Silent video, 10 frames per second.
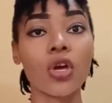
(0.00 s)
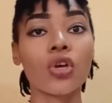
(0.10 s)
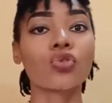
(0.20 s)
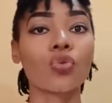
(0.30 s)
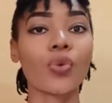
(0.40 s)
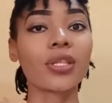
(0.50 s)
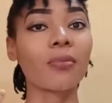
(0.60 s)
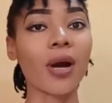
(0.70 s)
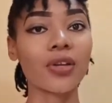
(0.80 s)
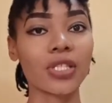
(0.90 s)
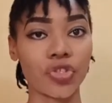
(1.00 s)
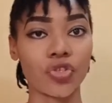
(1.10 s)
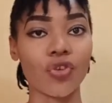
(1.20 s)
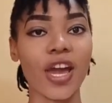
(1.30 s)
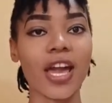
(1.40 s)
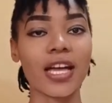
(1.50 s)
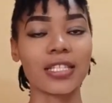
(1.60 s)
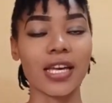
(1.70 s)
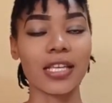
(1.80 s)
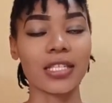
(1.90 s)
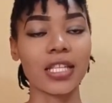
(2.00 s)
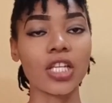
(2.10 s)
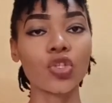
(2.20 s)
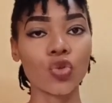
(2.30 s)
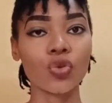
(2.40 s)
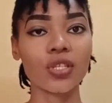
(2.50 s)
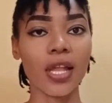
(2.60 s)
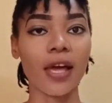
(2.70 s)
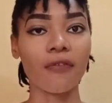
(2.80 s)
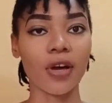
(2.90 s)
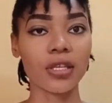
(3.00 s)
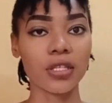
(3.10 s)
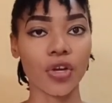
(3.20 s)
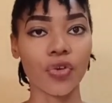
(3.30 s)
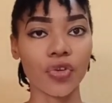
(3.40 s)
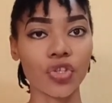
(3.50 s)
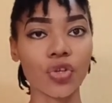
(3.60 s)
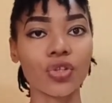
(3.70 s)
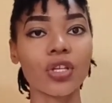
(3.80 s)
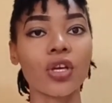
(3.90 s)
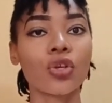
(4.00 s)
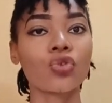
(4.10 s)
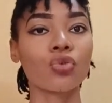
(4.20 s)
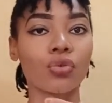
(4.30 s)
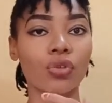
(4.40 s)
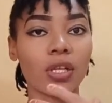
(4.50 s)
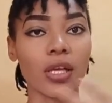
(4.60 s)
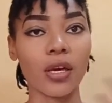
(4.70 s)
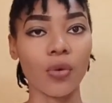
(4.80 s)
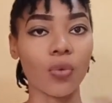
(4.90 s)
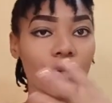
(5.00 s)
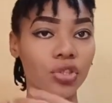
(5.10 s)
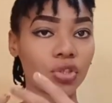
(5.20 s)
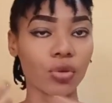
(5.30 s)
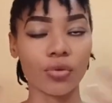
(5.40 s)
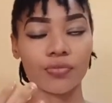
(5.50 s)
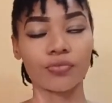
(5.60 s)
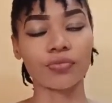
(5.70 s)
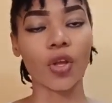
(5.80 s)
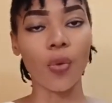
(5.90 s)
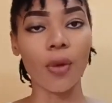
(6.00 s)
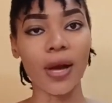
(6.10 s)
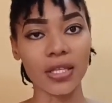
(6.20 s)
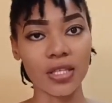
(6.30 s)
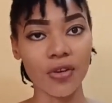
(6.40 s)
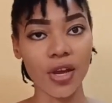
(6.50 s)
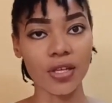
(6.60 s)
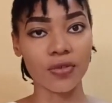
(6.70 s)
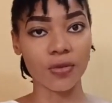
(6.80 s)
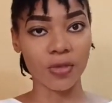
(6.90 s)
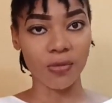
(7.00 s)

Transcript: So when the mouth is dry and there is little saliva secretion to wash away bacteria from the